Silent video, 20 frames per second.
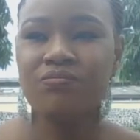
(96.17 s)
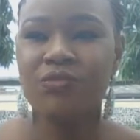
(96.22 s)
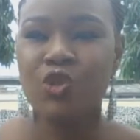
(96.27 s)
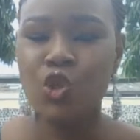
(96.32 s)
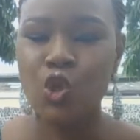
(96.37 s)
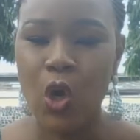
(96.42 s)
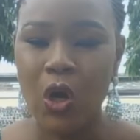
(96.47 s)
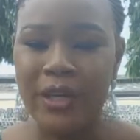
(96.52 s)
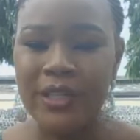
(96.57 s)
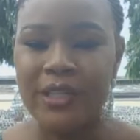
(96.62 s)

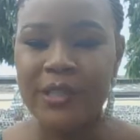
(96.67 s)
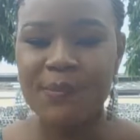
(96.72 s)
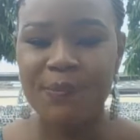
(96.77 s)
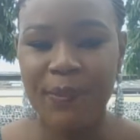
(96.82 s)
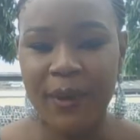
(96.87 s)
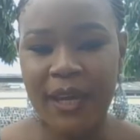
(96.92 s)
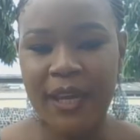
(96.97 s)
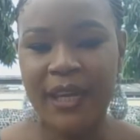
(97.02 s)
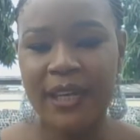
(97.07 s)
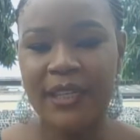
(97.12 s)
joint
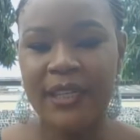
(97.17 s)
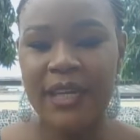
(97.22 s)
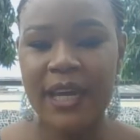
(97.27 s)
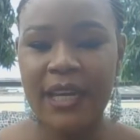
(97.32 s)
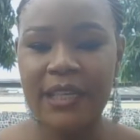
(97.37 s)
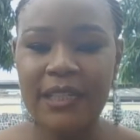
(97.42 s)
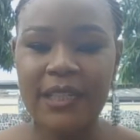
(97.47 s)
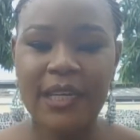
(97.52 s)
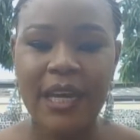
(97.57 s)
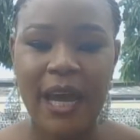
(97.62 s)
pain,
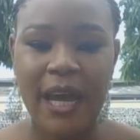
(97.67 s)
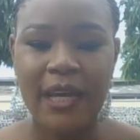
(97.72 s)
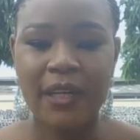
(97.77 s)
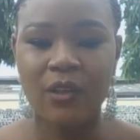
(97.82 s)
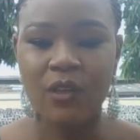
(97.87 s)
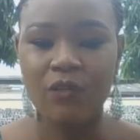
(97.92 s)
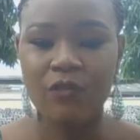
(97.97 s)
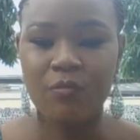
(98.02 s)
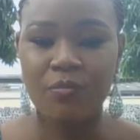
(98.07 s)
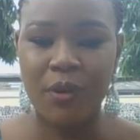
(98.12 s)
any kind
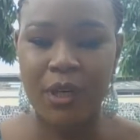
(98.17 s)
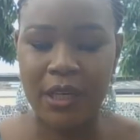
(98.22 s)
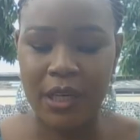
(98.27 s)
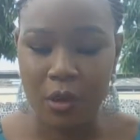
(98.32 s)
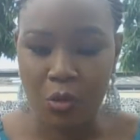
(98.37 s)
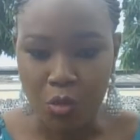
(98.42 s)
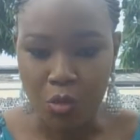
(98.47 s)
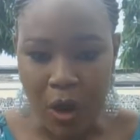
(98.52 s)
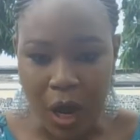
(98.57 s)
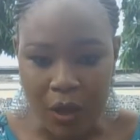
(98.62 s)
of pain
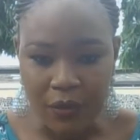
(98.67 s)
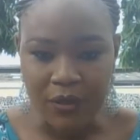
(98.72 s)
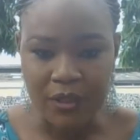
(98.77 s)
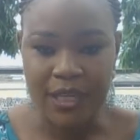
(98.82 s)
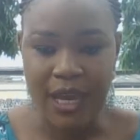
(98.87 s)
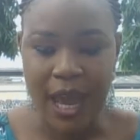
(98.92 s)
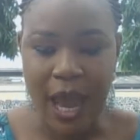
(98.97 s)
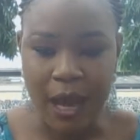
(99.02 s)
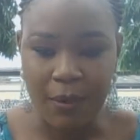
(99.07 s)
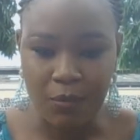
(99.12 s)
around
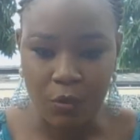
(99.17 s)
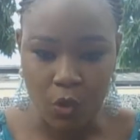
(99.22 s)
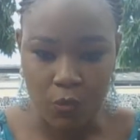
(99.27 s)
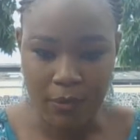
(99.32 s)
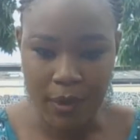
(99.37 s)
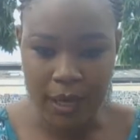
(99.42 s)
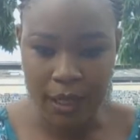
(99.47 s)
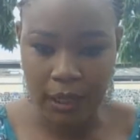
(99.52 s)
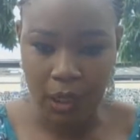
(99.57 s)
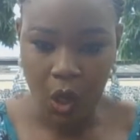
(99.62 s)
the
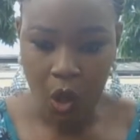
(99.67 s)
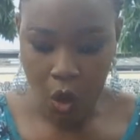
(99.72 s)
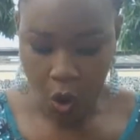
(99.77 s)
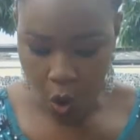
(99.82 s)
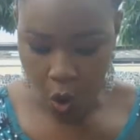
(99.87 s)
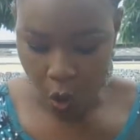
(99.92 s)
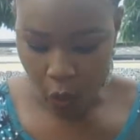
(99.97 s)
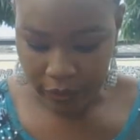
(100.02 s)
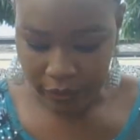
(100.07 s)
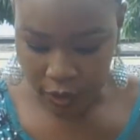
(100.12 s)
abdomen
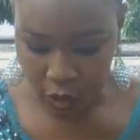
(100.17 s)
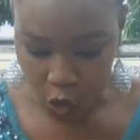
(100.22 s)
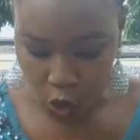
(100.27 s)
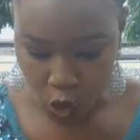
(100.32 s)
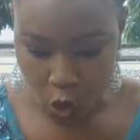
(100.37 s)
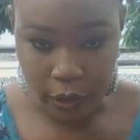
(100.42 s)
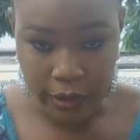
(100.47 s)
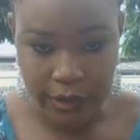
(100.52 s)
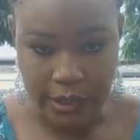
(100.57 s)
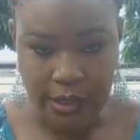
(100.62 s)
or the
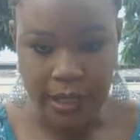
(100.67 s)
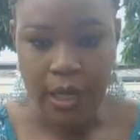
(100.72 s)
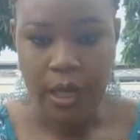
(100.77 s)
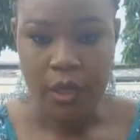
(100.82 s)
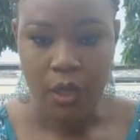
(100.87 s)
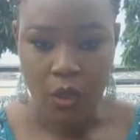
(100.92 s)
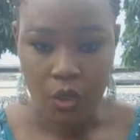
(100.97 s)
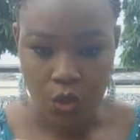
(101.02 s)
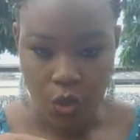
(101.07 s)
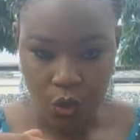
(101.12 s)
joint
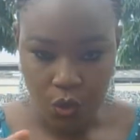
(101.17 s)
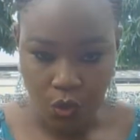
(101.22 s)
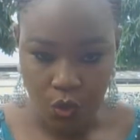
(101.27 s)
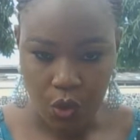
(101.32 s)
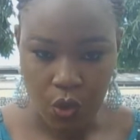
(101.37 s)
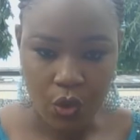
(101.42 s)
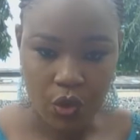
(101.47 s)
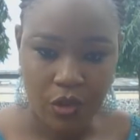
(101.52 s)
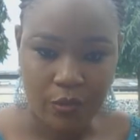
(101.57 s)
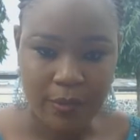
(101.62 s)
is also
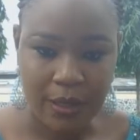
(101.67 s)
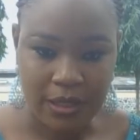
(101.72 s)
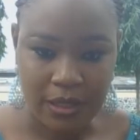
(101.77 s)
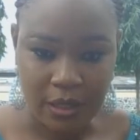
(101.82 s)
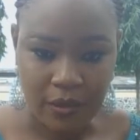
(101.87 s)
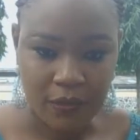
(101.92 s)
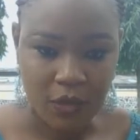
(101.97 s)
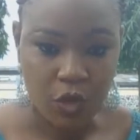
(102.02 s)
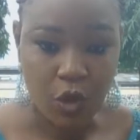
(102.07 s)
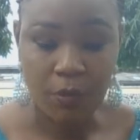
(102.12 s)
caused by
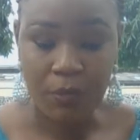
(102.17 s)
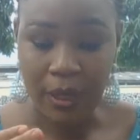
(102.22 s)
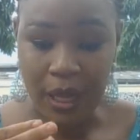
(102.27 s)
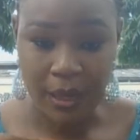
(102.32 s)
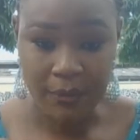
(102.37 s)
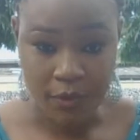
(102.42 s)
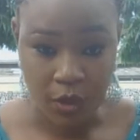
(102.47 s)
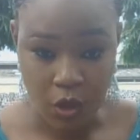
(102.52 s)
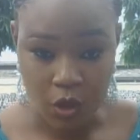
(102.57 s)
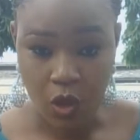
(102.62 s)
staph.
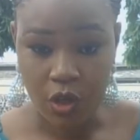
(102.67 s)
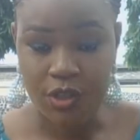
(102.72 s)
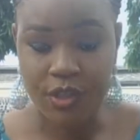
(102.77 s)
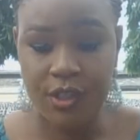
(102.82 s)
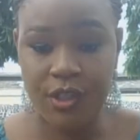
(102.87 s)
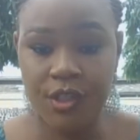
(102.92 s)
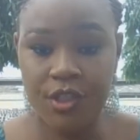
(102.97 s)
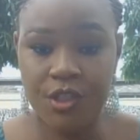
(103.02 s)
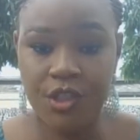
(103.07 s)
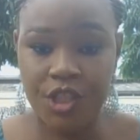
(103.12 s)
Sometimes it
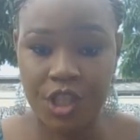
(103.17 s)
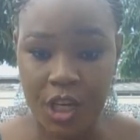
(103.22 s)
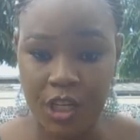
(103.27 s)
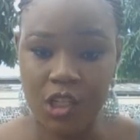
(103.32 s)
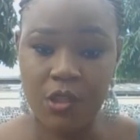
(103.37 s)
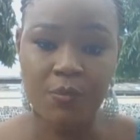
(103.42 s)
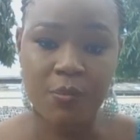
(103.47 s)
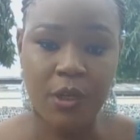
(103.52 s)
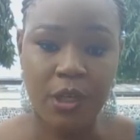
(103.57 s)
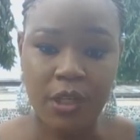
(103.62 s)
causes
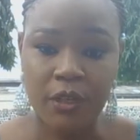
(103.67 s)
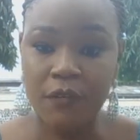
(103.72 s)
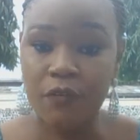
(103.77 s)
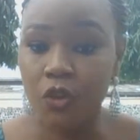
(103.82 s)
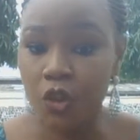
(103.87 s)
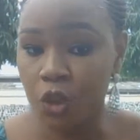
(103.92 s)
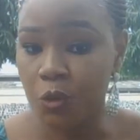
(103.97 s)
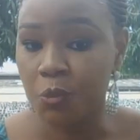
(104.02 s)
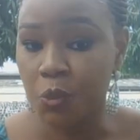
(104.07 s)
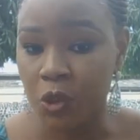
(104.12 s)
chest pain,
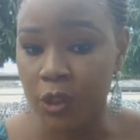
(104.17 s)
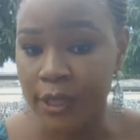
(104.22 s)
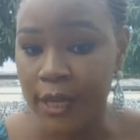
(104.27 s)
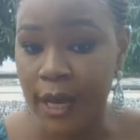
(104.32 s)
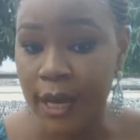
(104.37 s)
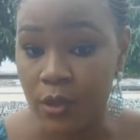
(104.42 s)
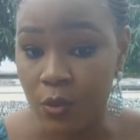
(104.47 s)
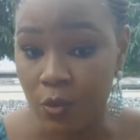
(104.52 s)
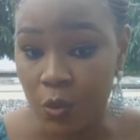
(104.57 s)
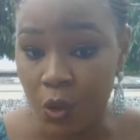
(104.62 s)
even pneumonia
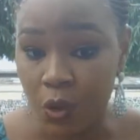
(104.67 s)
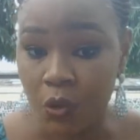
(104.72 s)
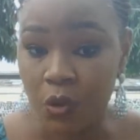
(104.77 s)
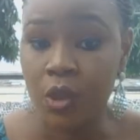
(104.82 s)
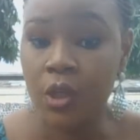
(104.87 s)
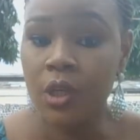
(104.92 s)
as well.